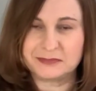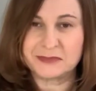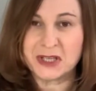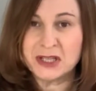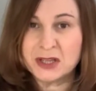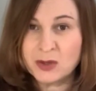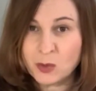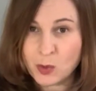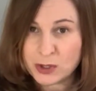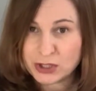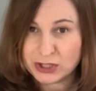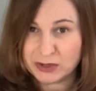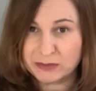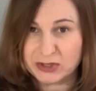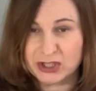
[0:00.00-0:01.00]
in the
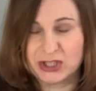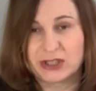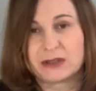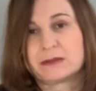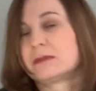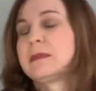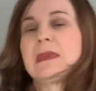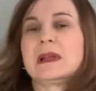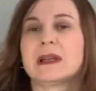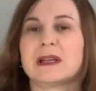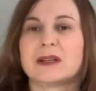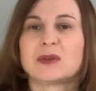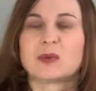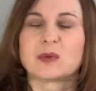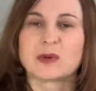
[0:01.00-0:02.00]
washing machine.
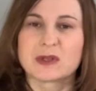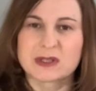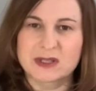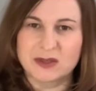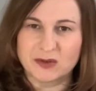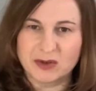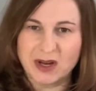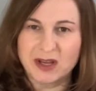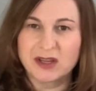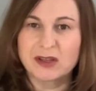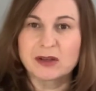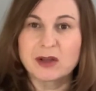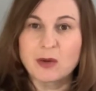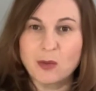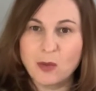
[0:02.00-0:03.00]
It was a
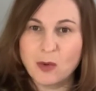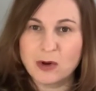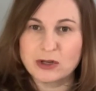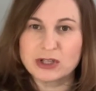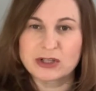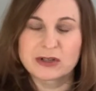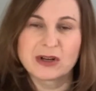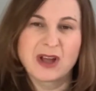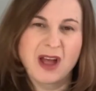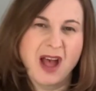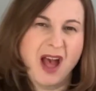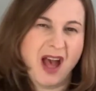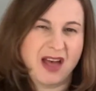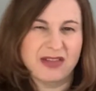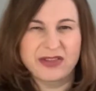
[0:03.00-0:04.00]
regular wash,
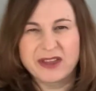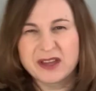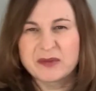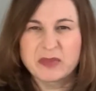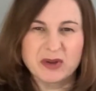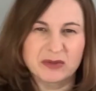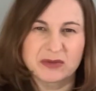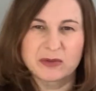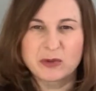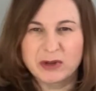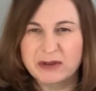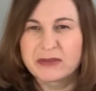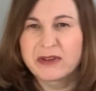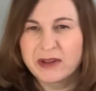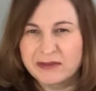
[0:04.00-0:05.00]
I think about
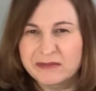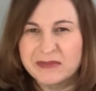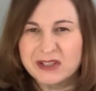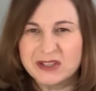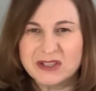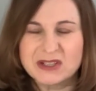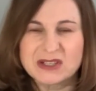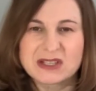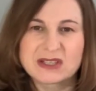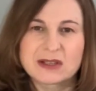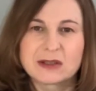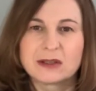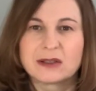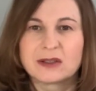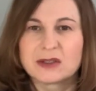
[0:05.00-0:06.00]
45 minutes,
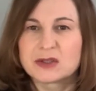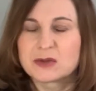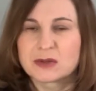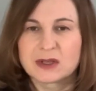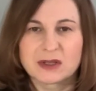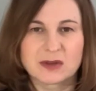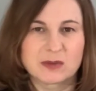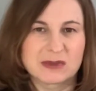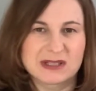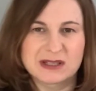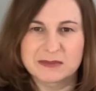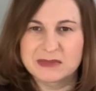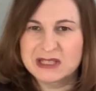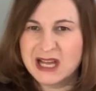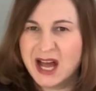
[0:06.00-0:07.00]
together with some
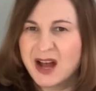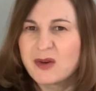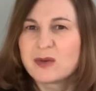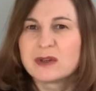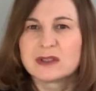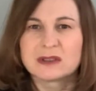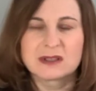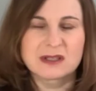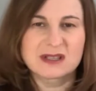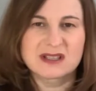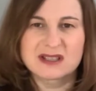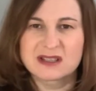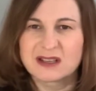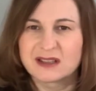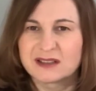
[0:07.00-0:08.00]
towels
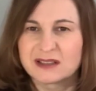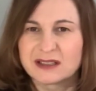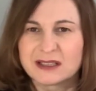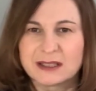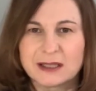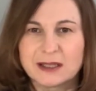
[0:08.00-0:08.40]
and